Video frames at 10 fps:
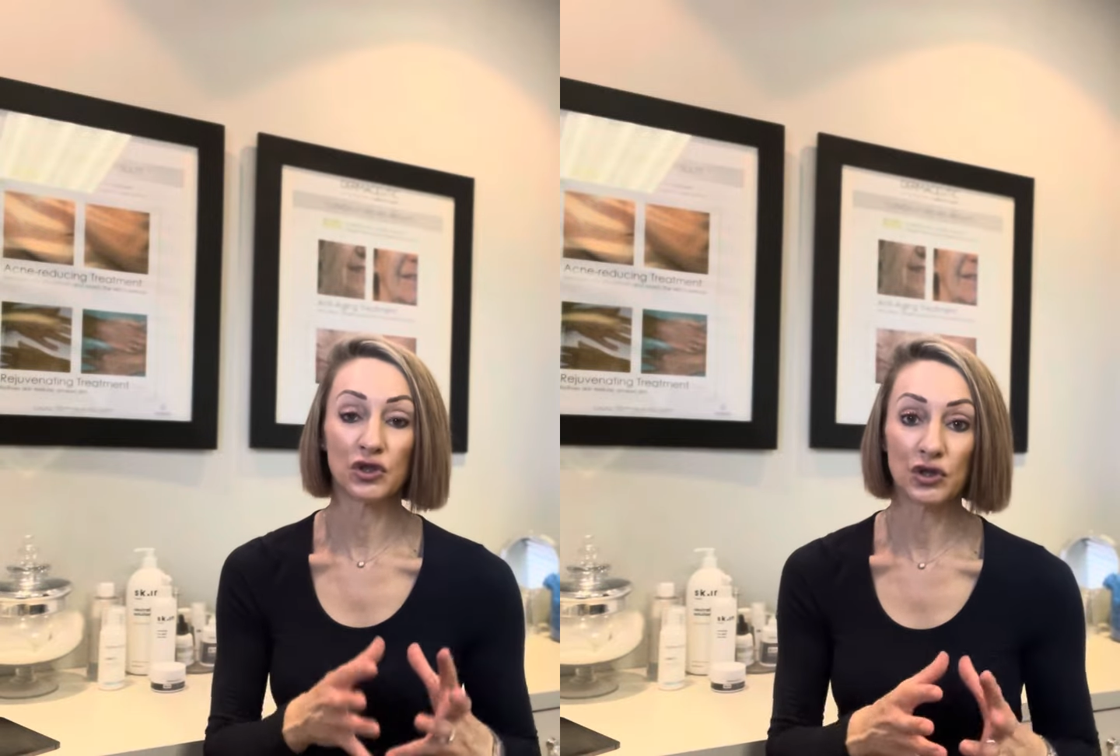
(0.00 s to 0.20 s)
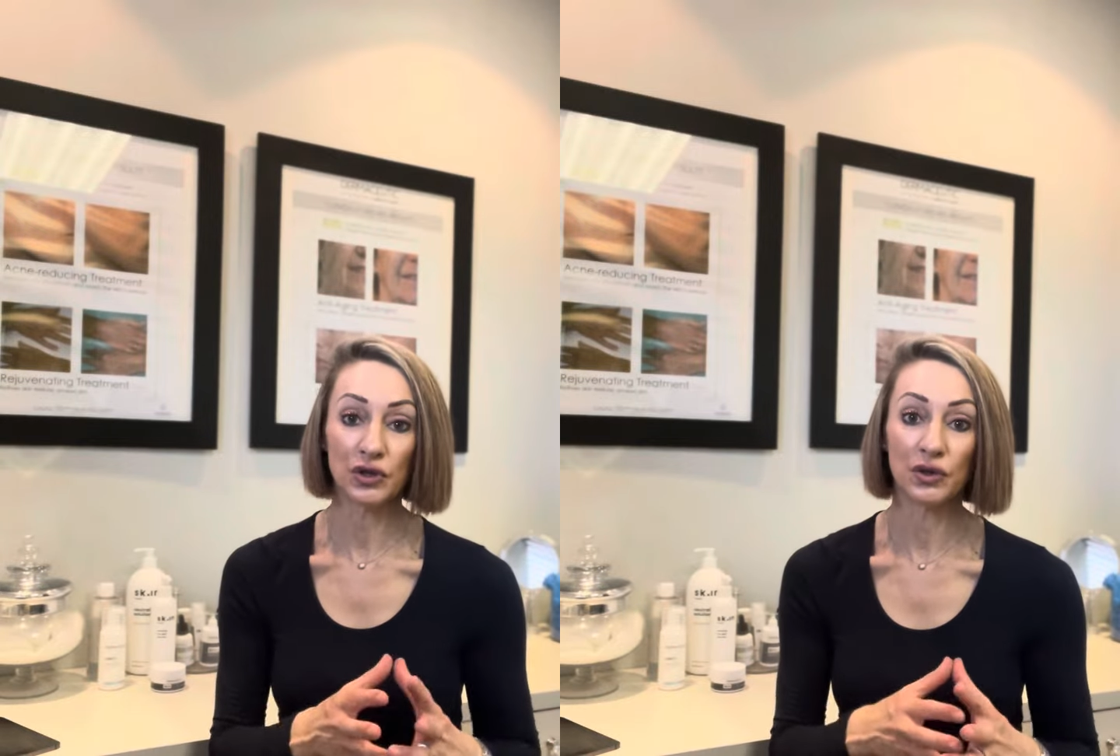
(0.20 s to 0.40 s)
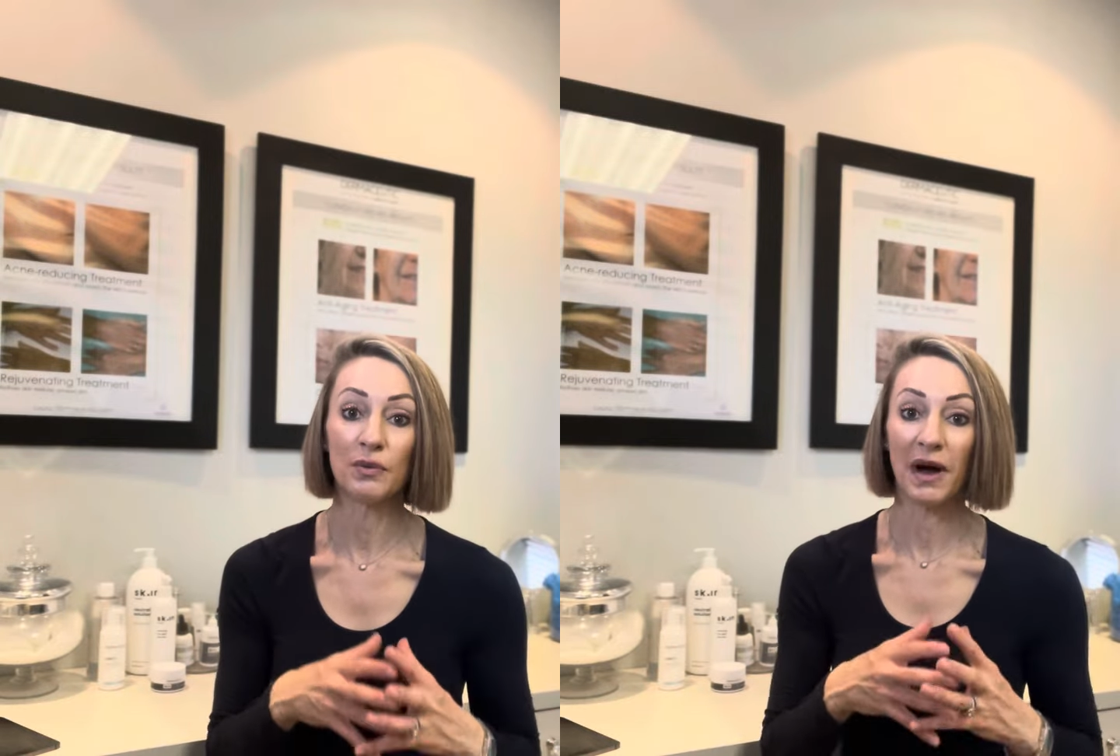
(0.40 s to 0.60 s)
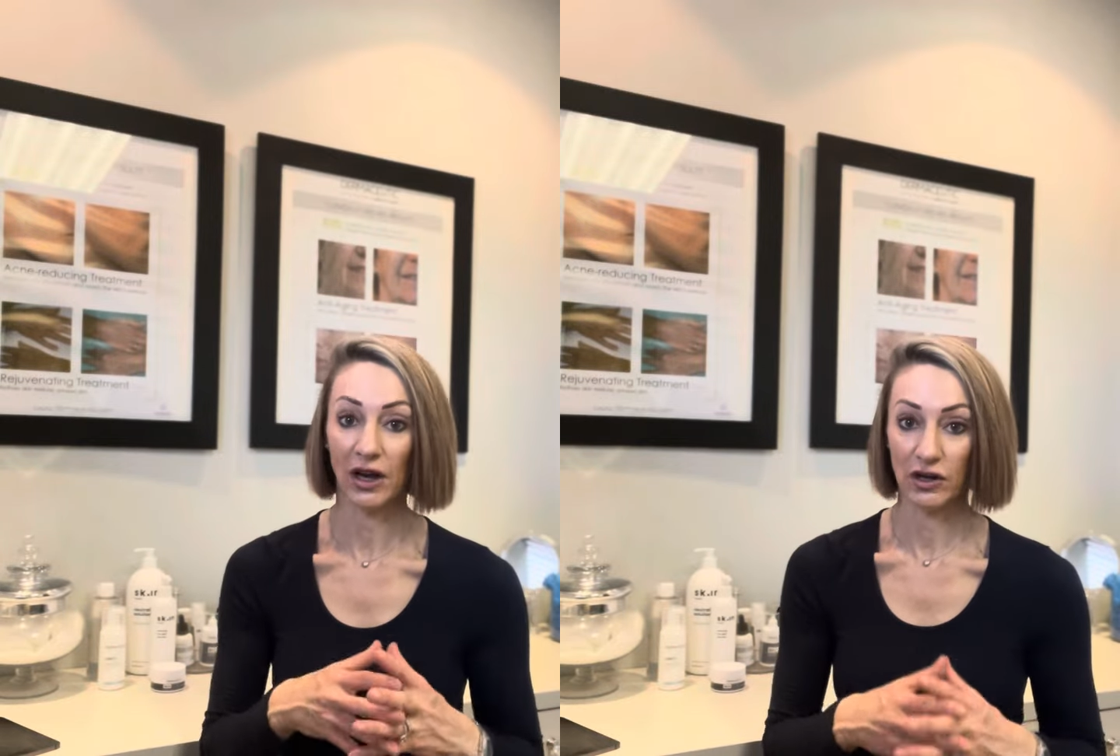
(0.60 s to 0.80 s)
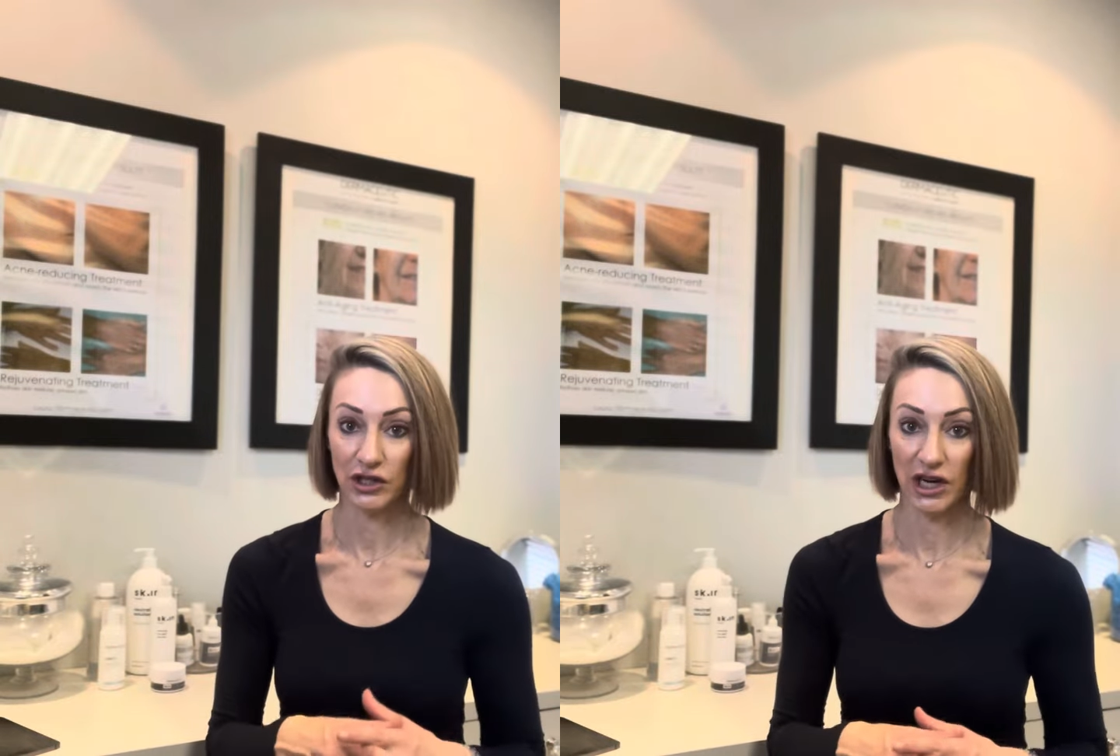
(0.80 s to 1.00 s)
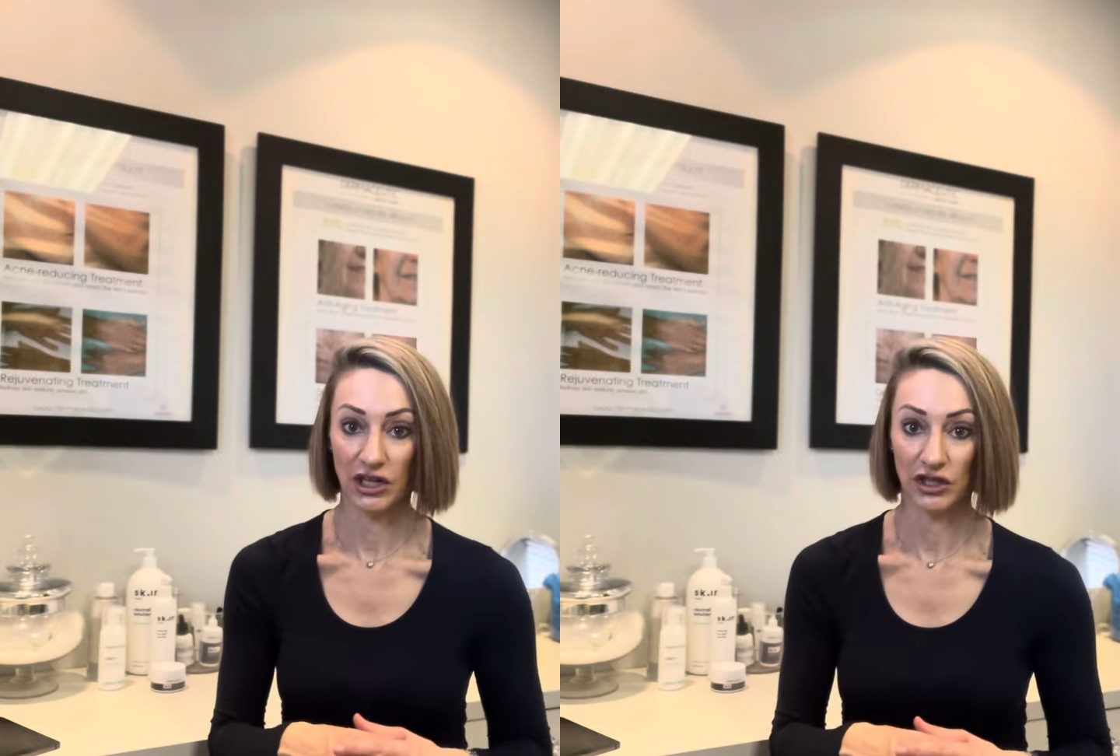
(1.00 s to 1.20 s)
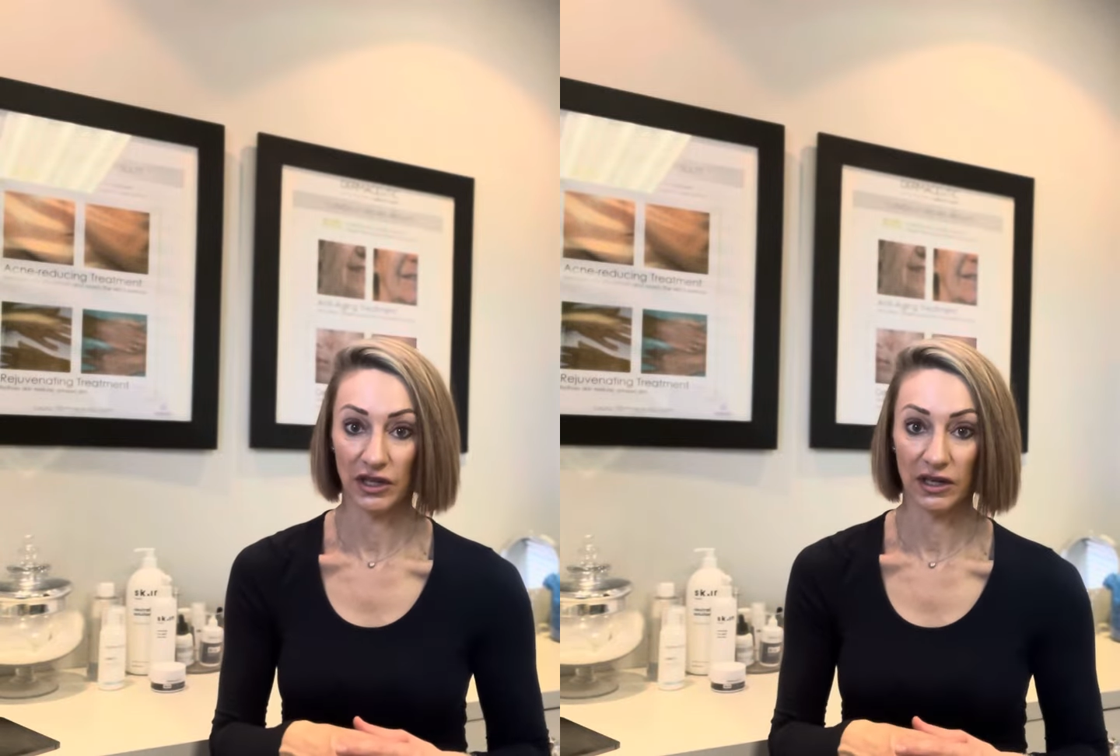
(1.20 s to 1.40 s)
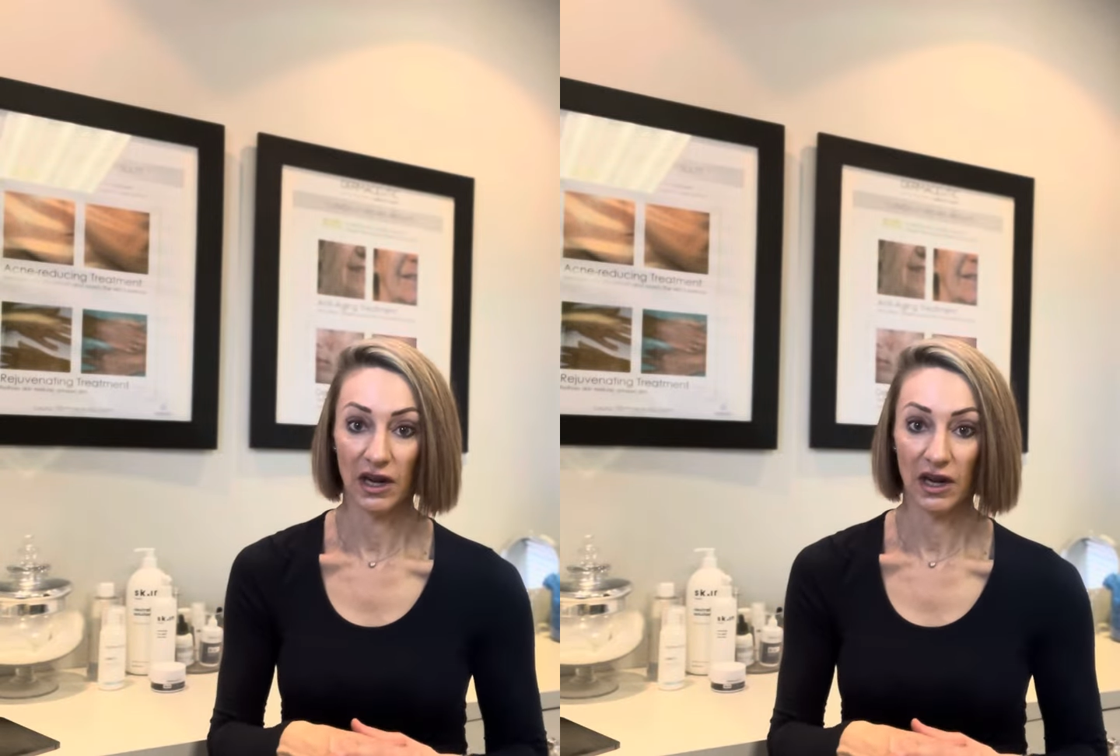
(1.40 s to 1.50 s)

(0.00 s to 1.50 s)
to my congestion.